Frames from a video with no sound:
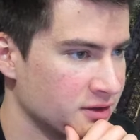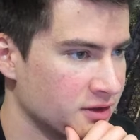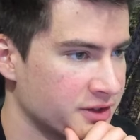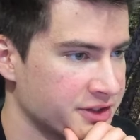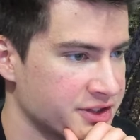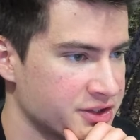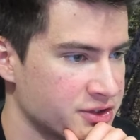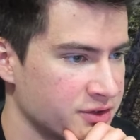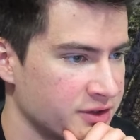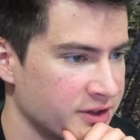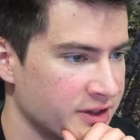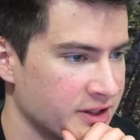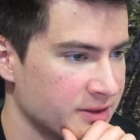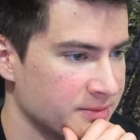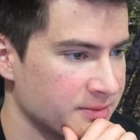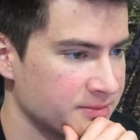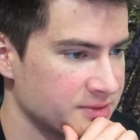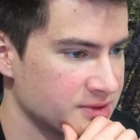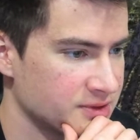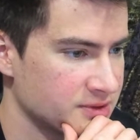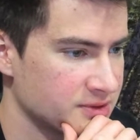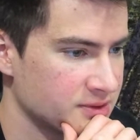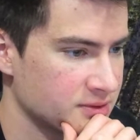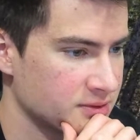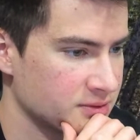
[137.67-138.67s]
or Austrian
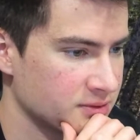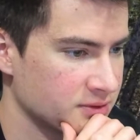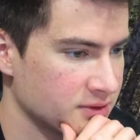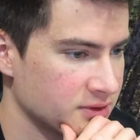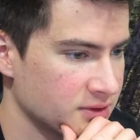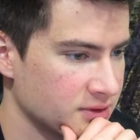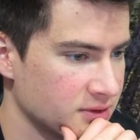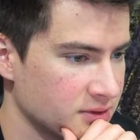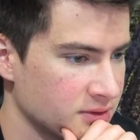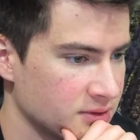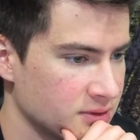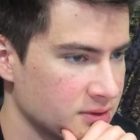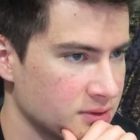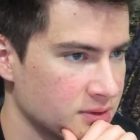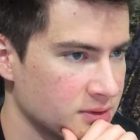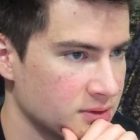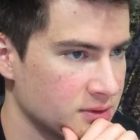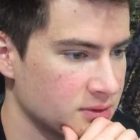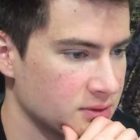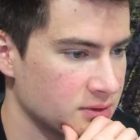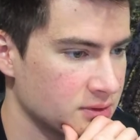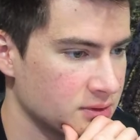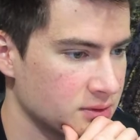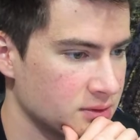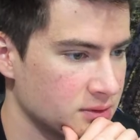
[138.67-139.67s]
Alps. All right,
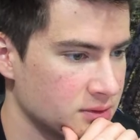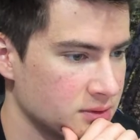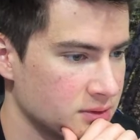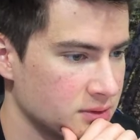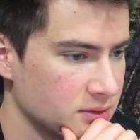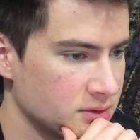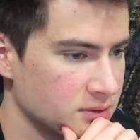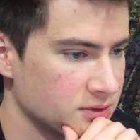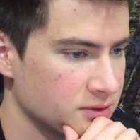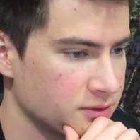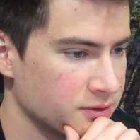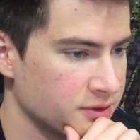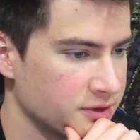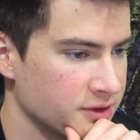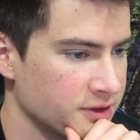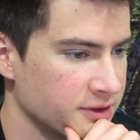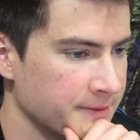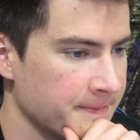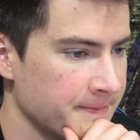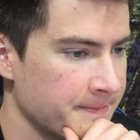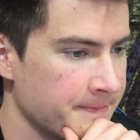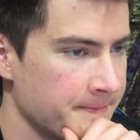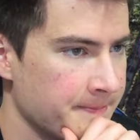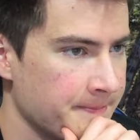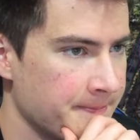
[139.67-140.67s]
going here.